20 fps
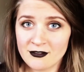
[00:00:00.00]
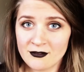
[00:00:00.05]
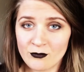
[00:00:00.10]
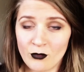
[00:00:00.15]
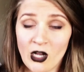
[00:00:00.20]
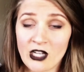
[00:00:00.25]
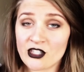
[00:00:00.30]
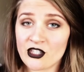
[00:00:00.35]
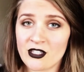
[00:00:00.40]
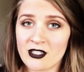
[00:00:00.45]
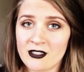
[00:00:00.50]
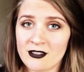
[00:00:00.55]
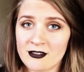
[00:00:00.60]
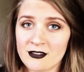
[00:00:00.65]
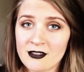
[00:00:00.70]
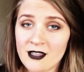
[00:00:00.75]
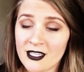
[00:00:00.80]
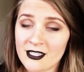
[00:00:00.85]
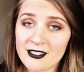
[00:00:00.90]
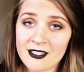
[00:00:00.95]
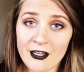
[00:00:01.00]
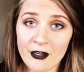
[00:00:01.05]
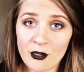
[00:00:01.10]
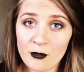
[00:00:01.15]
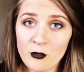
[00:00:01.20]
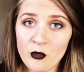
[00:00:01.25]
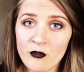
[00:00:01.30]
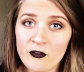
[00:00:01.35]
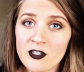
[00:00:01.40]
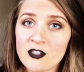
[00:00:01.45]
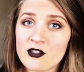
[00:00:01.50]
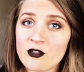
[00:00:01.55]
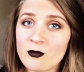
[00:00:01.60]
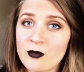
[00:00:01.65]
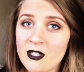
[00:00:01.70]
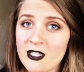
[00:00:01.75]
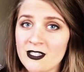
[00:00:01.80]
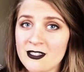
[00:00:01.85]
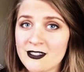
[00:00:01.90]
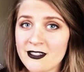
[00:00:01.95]
watching like scary movies or
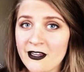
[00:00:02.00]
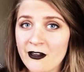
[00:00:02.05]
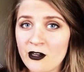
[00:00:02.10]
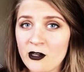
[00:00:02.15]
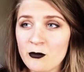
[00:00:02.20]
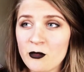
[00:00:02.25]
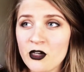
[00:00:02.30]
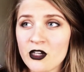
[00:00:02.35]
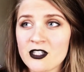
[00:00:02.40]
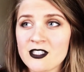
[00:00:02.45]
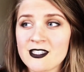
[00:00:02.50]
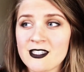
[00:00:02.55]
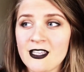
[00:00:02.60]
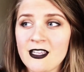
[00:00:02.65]
reading scary books.